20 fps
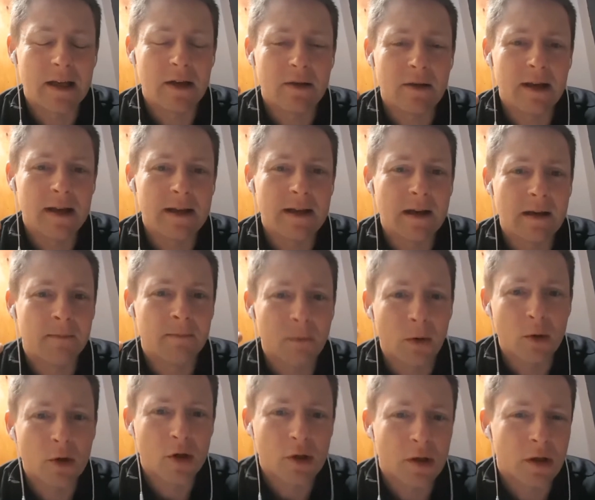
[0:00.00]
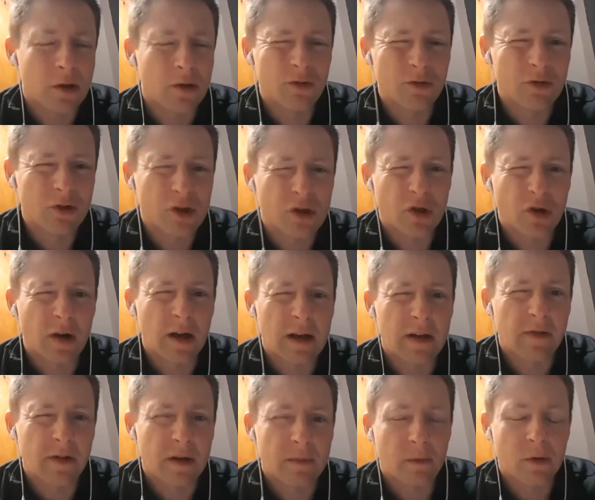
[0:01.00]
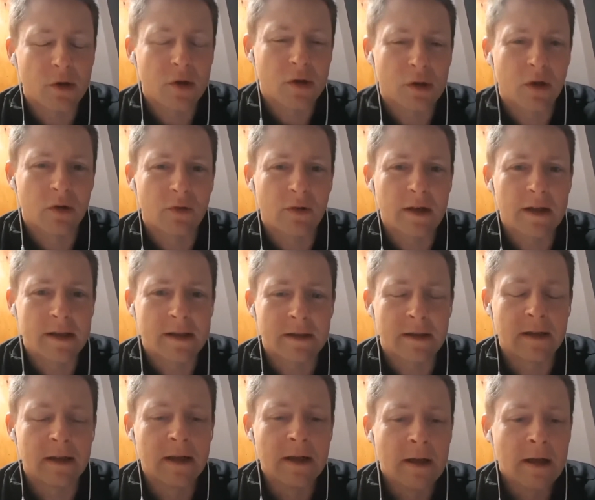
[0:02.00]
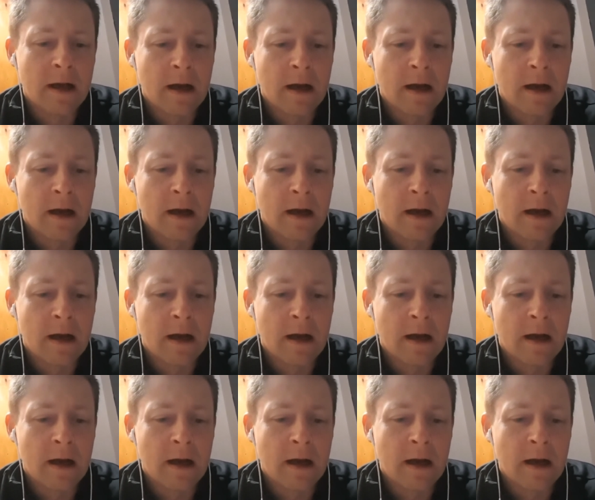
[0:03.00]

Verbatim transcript: You need an emotional driver, emotional reason.